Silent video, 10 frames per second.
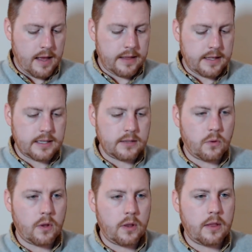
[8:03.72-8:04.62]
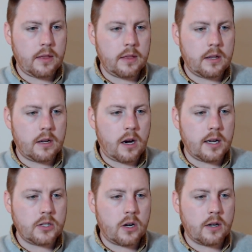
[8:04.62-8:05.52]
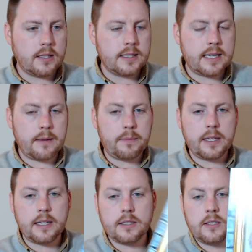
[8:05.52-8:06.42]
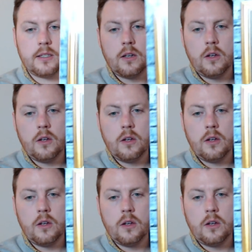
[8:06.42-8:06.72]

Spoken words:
This is Cottage Garden Samplings